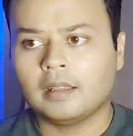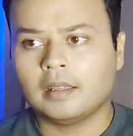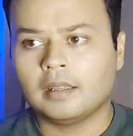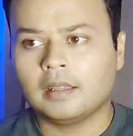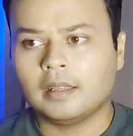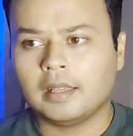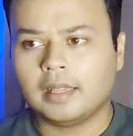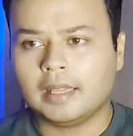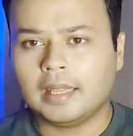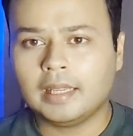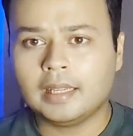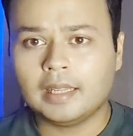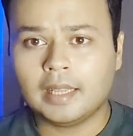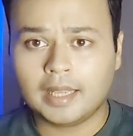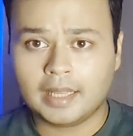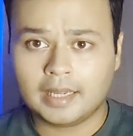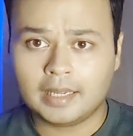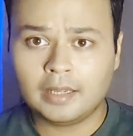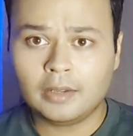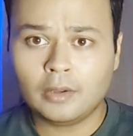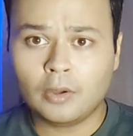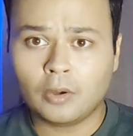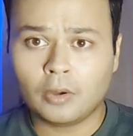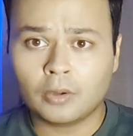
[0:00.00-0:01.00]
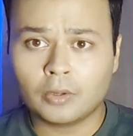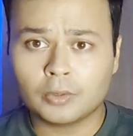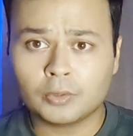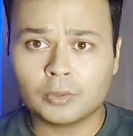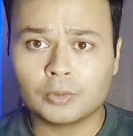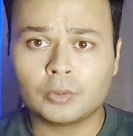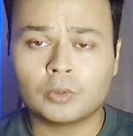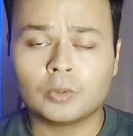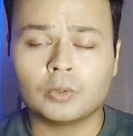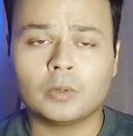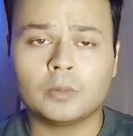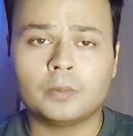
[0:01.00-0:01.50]
In any
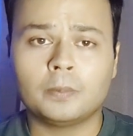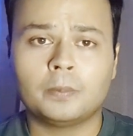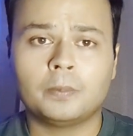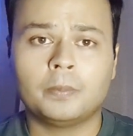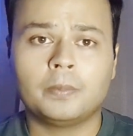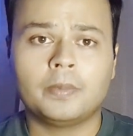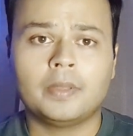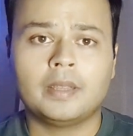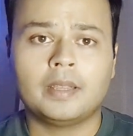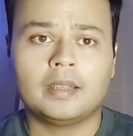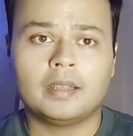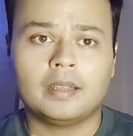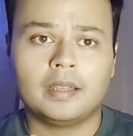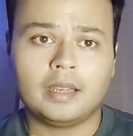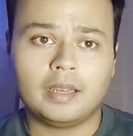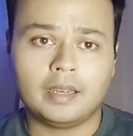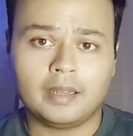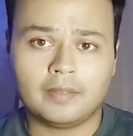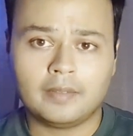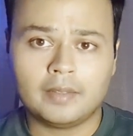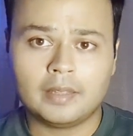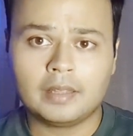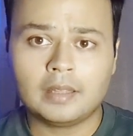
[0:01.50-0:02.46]
horoscope, 11th